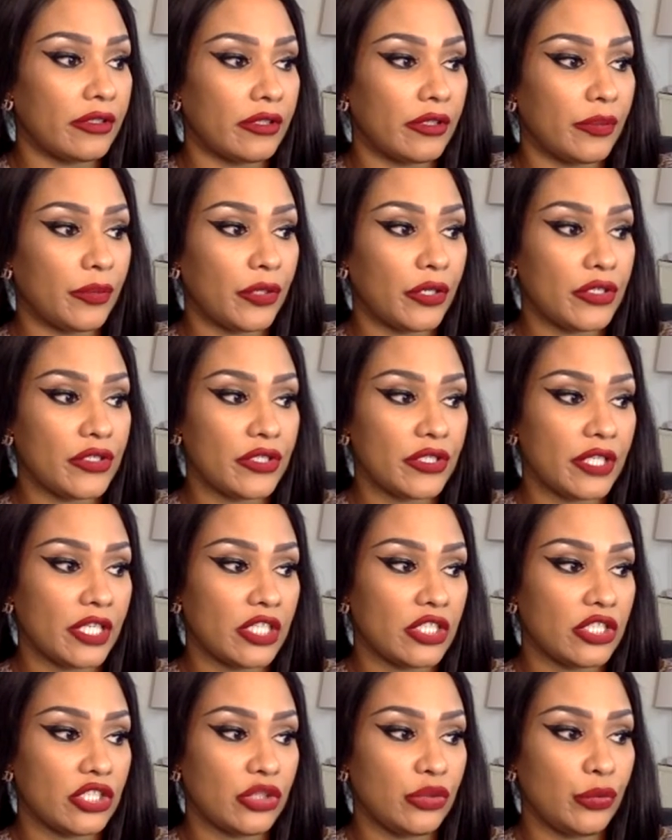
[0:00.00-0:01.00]
the person that
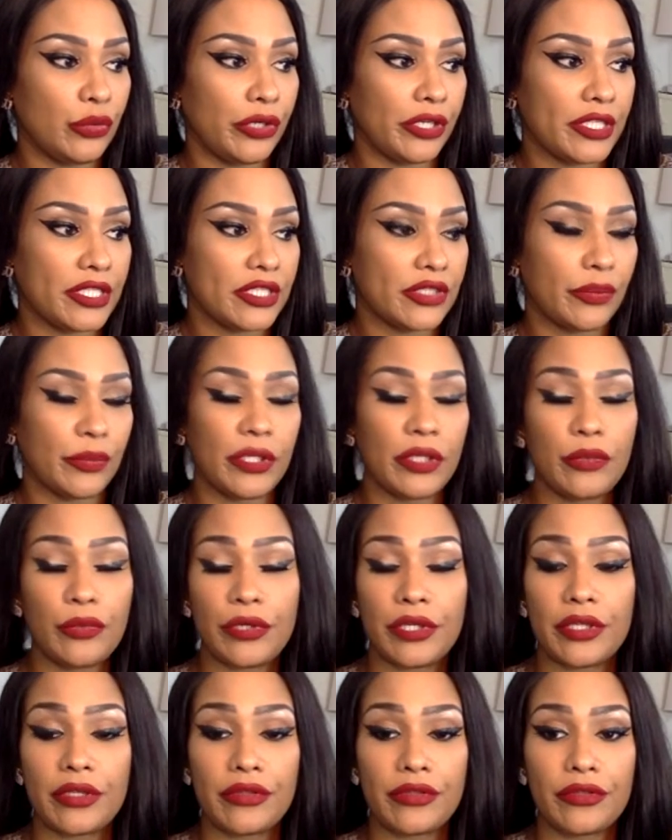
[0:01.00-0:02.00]
she wants to be
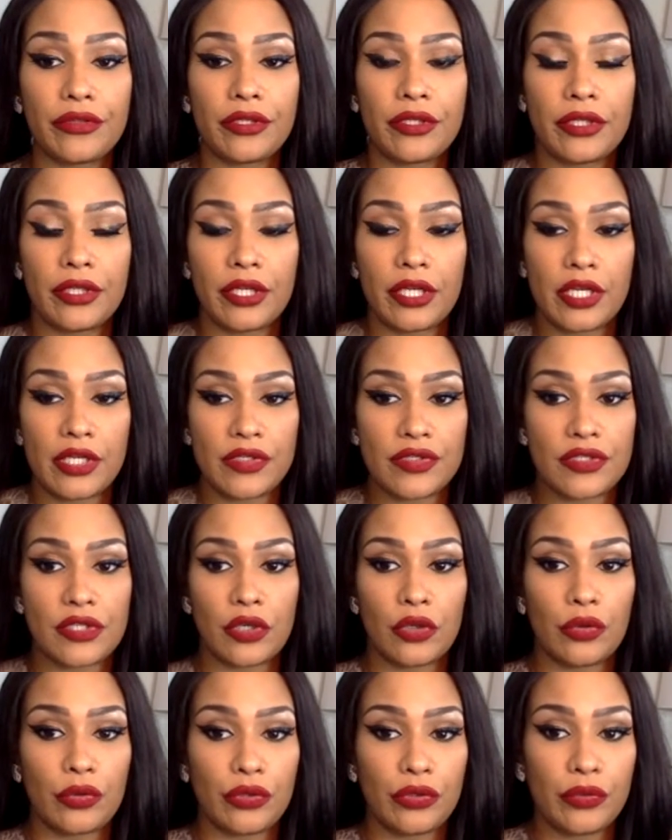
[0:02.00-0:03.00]
with.
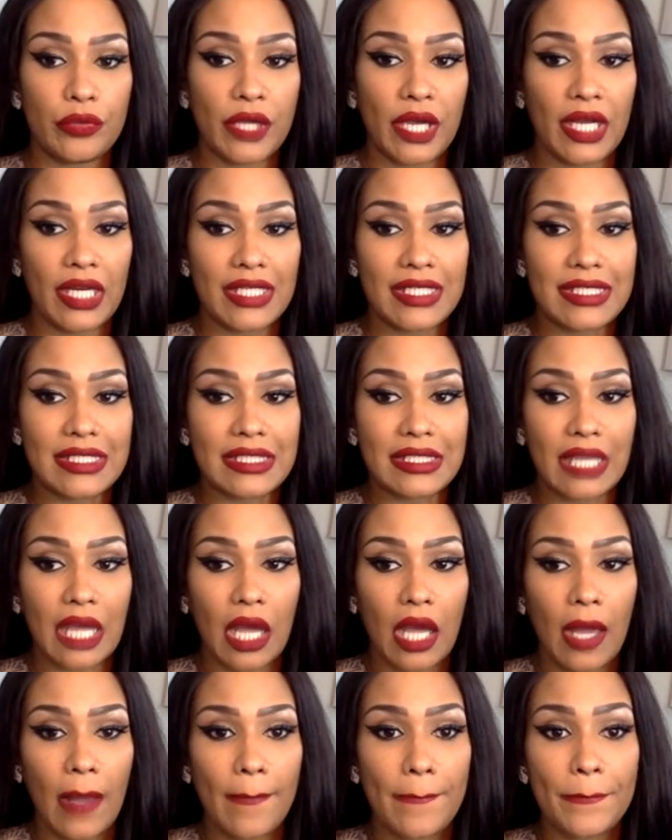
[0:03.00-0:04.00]
So you got to
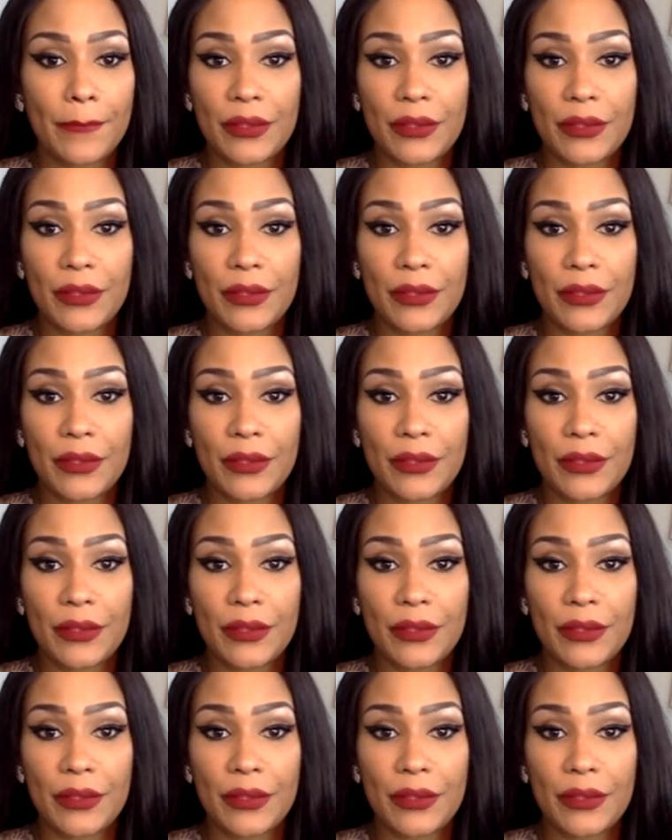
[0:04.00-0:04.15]
stop